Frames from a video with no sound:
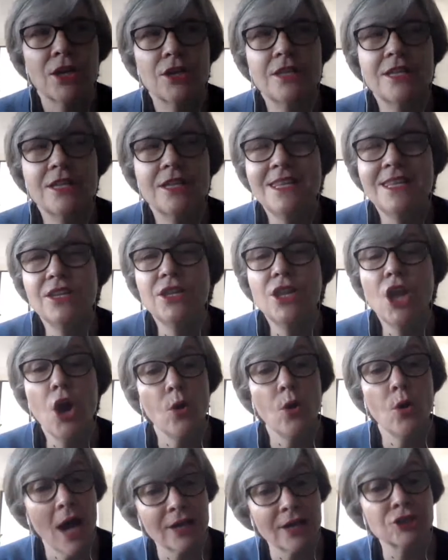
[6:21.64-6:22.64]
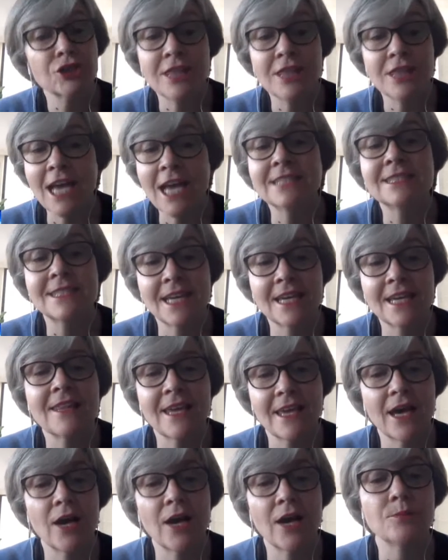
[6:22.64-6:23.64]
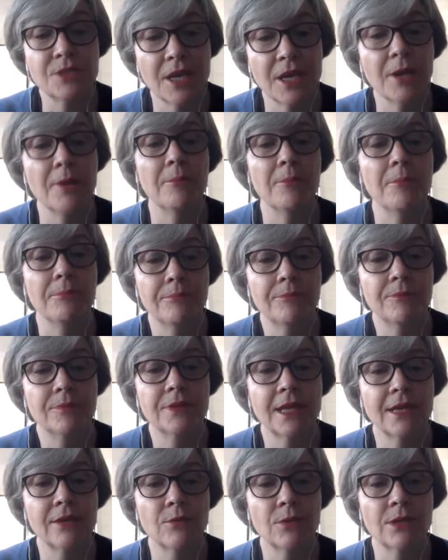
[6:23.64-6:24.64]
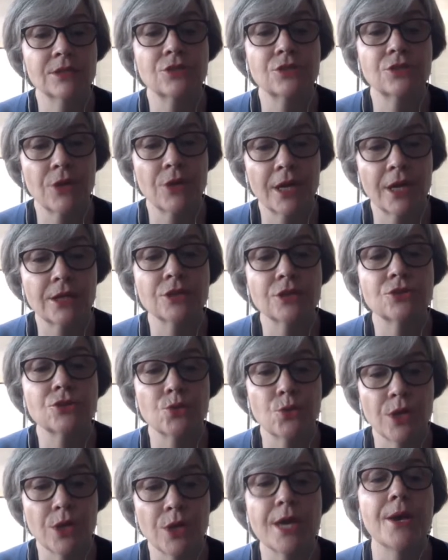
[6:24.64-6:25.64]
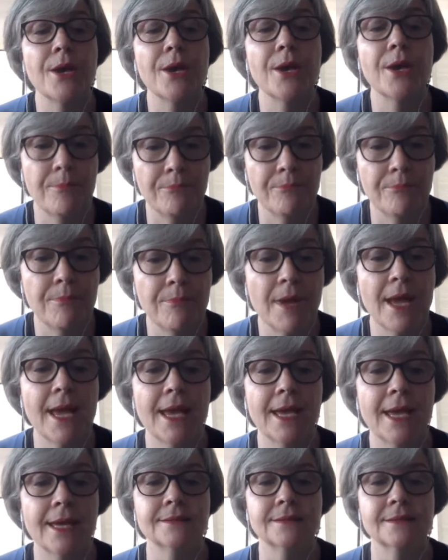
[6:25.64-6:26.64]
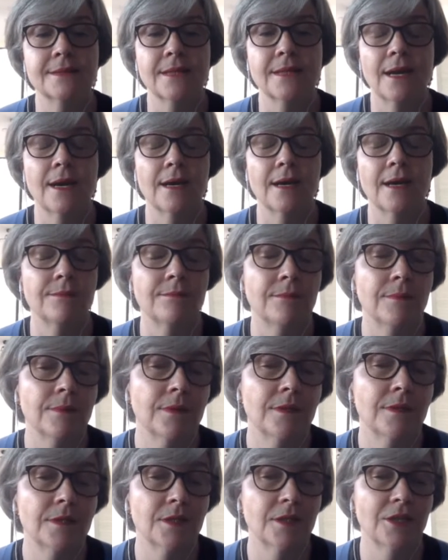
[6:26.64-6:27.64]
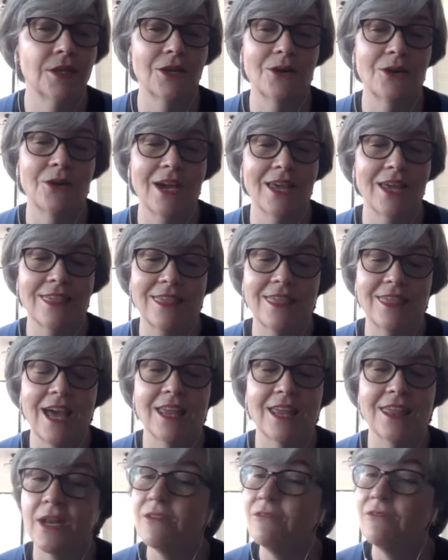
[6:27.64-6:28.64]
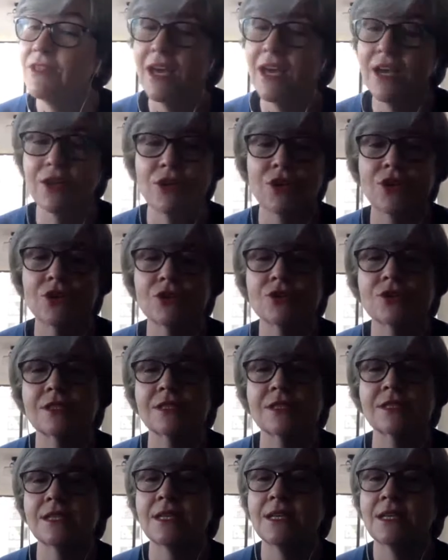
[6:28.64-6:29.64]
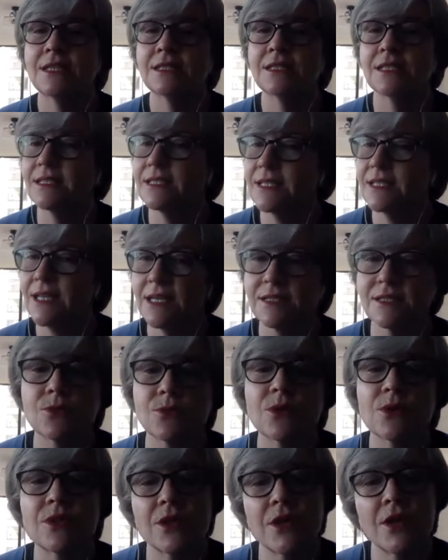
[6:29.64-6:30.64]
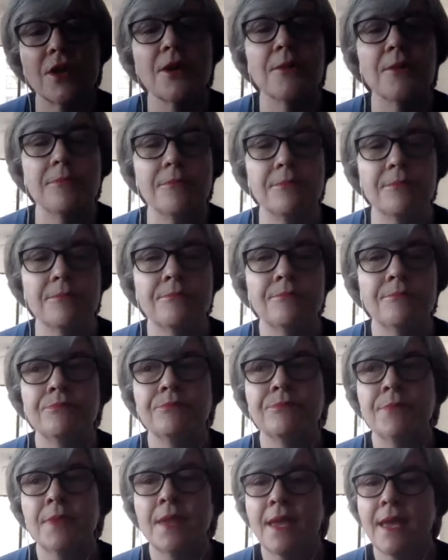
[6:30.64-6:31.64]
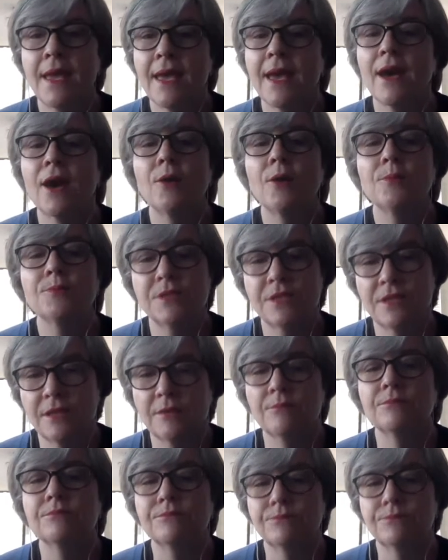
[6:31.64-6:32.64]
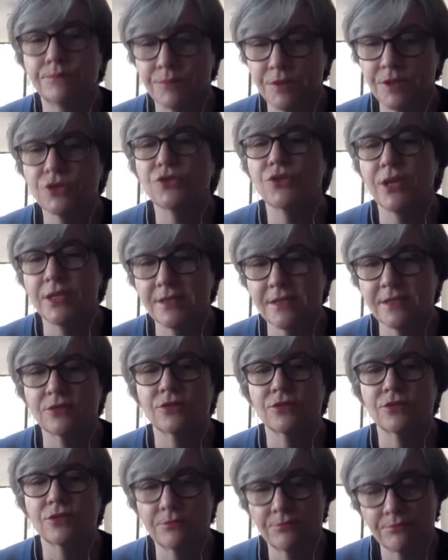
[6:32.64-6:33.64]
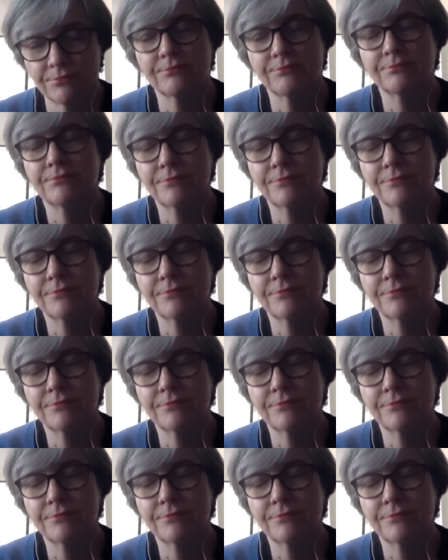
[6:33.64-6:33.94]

No, actually, that day they helped him. They went directly to him, and Mhm. you know, I I think whatever that nurse discussed with him helped him to transition.